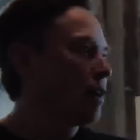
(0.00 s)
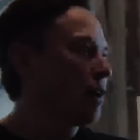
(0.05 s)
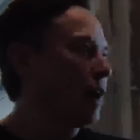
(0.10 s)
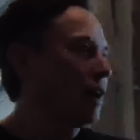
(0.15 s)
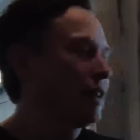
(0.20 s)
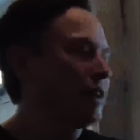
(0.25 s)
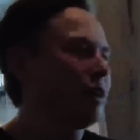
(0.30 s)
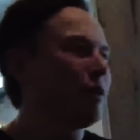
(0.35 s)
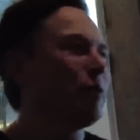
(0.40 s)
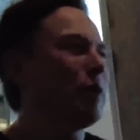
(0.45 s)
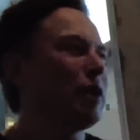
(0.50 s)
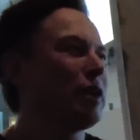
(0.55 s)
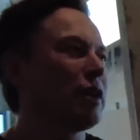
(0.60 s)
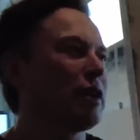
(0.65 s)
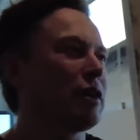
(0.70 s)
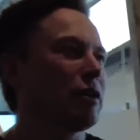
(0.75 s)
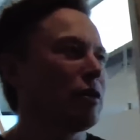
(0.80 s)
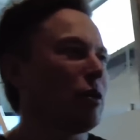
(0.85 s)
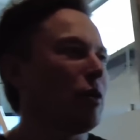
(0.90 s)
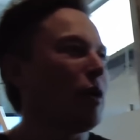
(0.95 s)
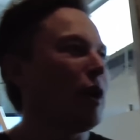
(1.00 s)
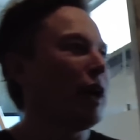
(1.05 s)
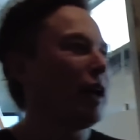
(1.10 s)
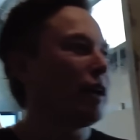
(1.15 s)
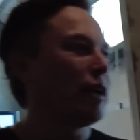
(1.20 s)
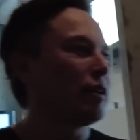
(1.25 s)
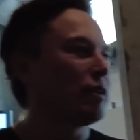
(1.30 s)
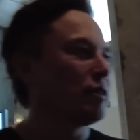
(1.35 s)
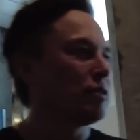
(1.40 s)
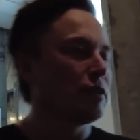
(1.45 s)
I think we didn't quite
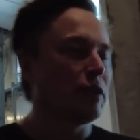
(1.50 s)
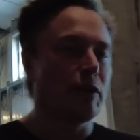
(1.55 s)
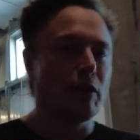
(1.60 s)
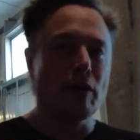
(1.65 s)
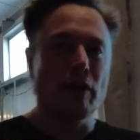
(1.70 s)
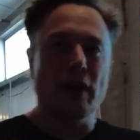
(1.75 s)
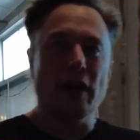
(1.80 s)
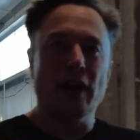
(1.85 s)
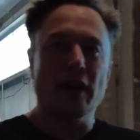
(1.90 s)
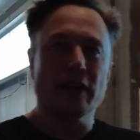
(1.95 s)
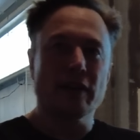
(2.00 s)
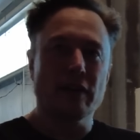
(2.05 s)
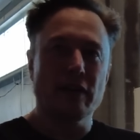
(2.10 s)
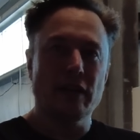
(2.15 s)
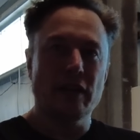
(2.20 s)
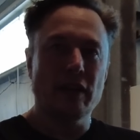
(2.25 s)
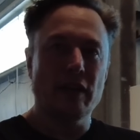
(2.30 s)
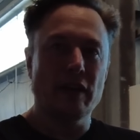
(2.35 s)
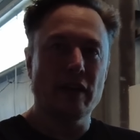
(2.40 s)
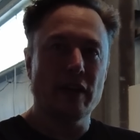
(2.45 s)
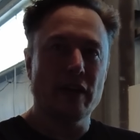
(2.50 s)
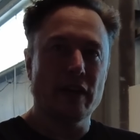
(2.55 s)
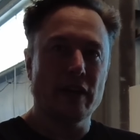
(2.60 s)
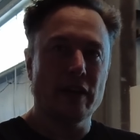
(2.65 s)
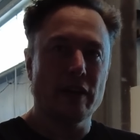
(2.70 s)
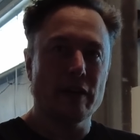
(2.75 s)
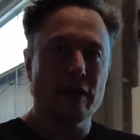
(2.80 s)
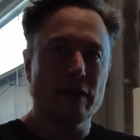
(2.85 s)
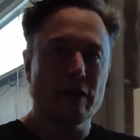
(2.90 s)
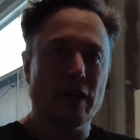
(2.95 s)
zero out the.
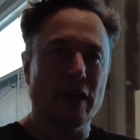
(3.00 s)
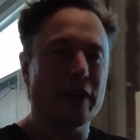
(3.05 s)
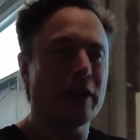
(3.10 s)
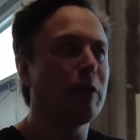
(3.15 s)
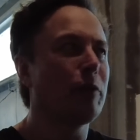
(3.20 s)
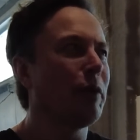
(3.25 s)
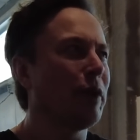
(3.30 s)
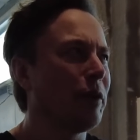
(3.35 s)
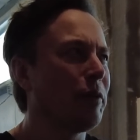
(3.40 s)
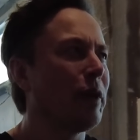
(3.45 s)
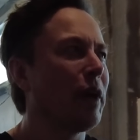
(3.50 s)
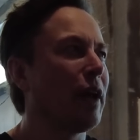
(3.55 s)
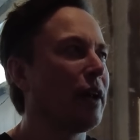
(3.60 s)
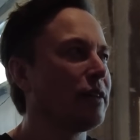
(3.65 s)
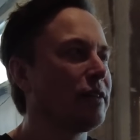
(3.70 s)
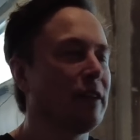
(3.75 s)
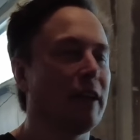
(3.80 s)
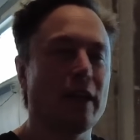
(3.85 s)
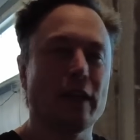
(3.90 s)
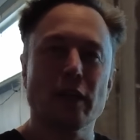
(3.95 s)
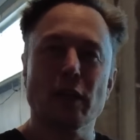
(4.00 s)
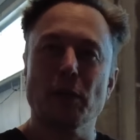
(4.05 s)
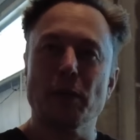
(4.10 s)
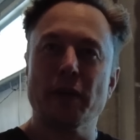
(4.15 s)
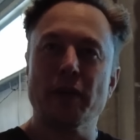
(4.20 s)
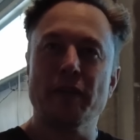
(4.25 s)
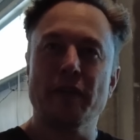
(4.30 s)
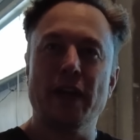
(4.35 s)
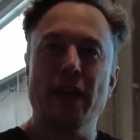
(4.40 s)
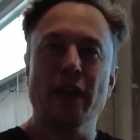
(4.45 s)
Uh, I think we, we had a, sl- a, little
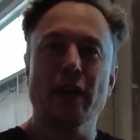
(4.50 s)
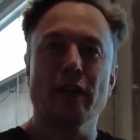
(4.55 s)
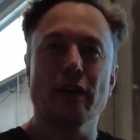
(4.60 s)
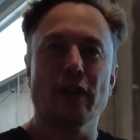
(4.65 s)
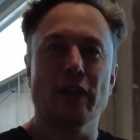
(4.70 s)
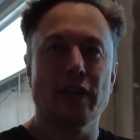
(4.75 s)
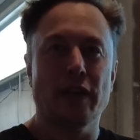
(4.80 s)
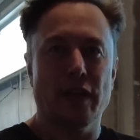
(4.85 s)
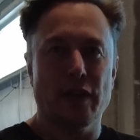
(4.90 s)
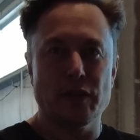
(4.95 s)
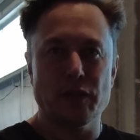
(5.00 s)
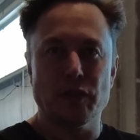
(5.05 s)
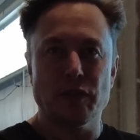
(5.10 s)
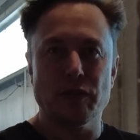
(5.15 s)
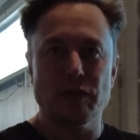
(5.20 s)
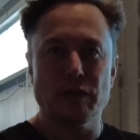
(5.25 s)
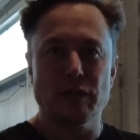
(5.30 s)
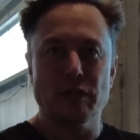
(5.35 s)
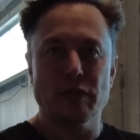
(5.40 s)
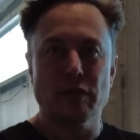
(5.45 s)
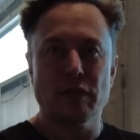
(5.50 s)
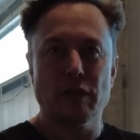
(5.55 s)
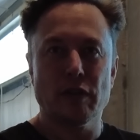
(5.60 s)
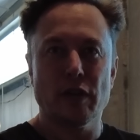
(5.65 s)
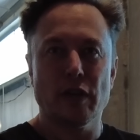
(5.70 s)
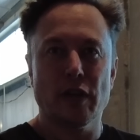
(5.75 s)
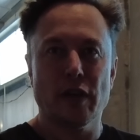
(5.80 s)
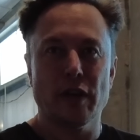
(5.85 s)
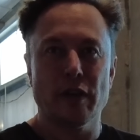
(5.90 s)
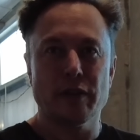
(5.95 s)
bit of an angle on the engines,
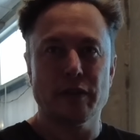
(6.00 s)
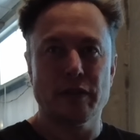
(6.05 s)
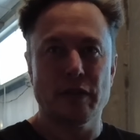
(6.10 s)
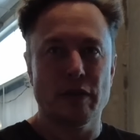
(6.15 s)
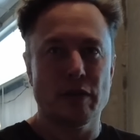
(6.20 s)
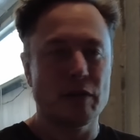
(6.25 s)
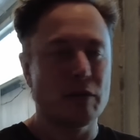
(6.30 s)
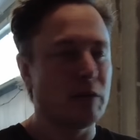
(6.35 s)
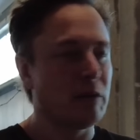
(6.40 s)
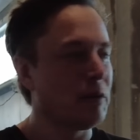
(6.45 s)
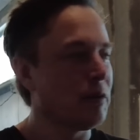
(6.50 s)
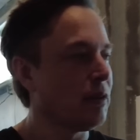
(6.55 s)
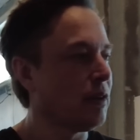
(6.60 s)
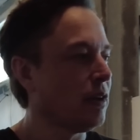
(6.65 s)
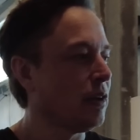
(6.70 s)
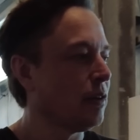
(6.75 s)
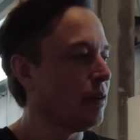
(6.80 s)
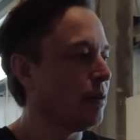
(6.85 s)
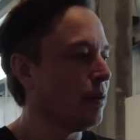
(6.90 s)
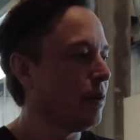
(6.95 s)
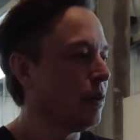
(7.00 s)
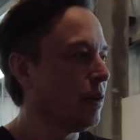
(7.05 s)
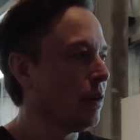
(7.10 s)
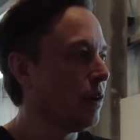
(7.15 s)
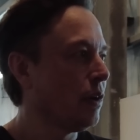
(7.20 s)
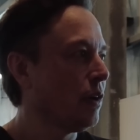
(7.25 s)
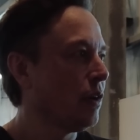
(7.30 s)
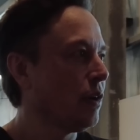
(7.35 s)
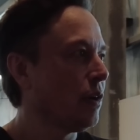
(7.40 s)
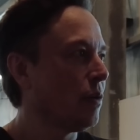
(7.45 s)
uh, so the
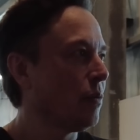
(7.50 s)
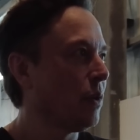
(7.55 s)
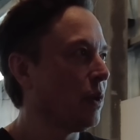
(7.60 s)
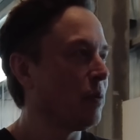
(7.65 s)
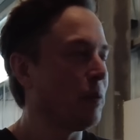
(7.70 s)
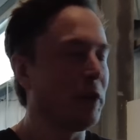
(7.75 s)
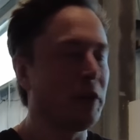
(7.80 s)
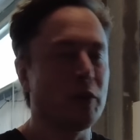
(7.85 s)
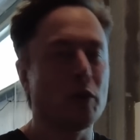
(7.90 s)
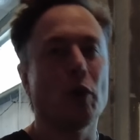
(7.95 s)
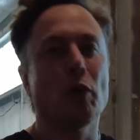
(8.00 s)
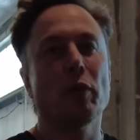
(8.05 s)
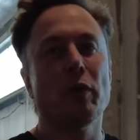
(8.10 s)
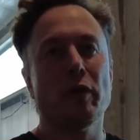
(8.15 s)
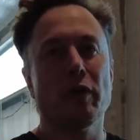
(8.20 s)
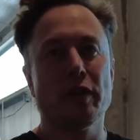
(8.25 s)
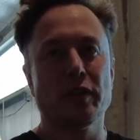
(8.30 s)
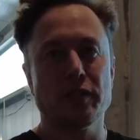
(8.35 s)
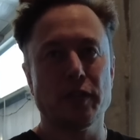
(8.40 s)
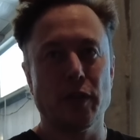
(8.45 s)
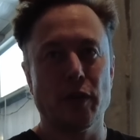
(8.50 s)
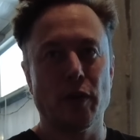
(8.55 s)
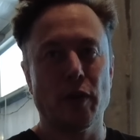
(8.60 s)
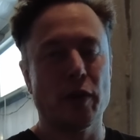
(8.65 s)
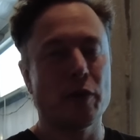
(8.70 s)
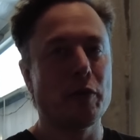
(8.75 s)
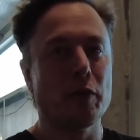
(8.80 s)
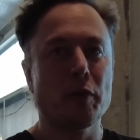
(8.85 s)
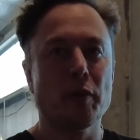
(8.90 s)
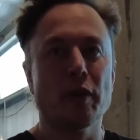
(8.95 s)
we, we thought we were at zero
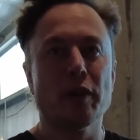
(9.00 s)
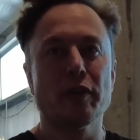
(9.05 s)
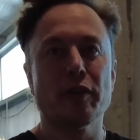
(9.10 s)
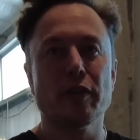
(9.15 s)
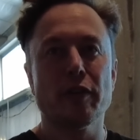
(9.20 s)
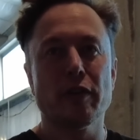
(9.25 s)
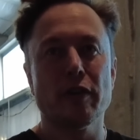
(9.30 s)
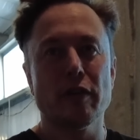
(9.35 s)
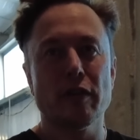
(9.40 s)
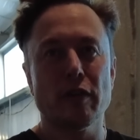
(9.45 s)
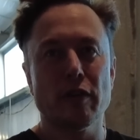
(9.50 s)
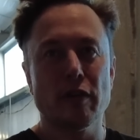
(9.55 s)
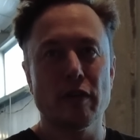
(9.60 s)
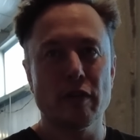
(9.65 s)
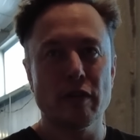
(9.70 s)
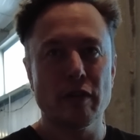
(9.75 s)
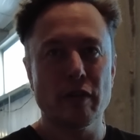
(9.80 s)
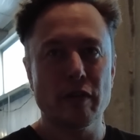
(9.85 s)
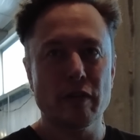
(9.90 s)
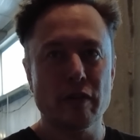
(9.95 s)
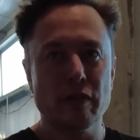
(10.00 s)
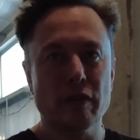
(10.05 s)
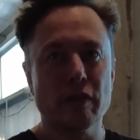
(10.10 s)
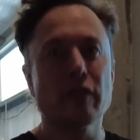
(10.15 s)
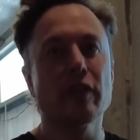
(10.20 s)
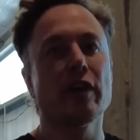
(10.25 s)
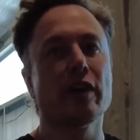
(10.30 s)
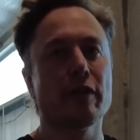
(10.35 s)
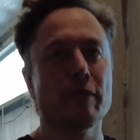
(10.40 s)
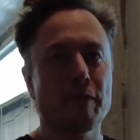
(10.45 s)
and we weren't. Gotcha.
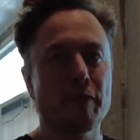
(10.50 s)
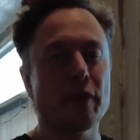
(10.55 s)
Yeah, okay.